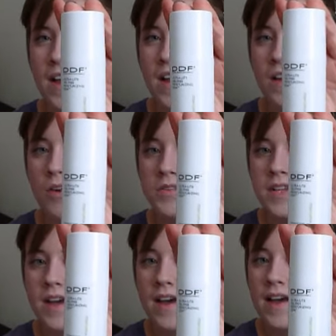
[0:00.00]
I got at
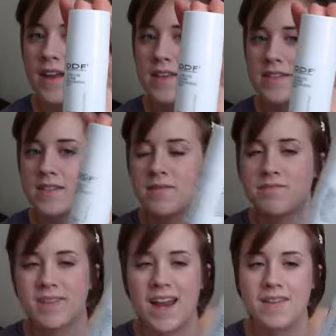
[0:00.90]
Ulta, and it's
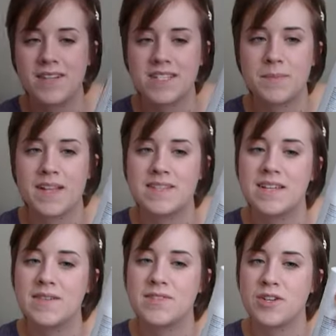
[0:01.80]
kind of
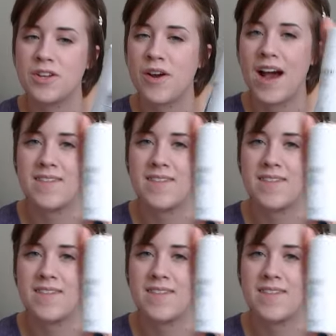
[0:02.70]
expensive, so you don't